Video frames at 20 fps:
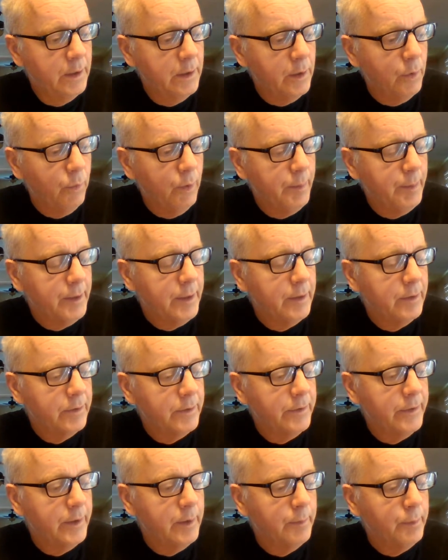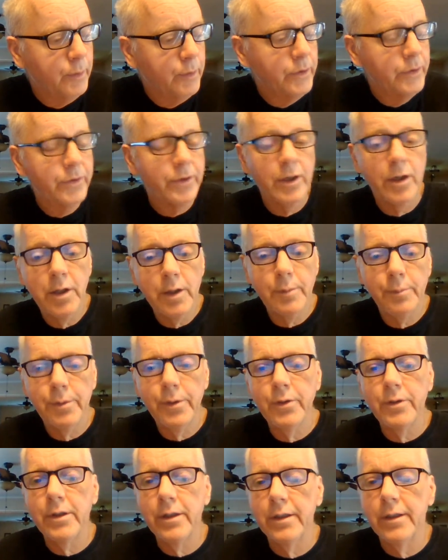the women considering abortion, all the
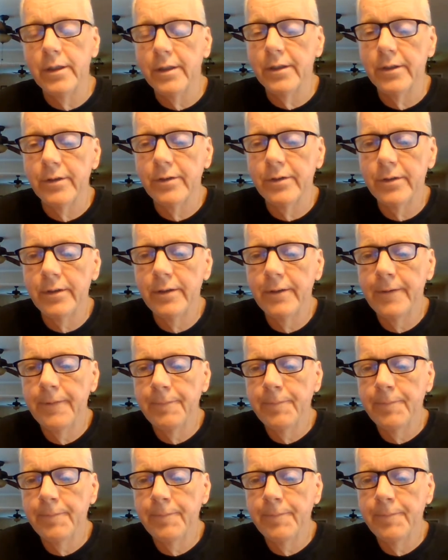brokenness.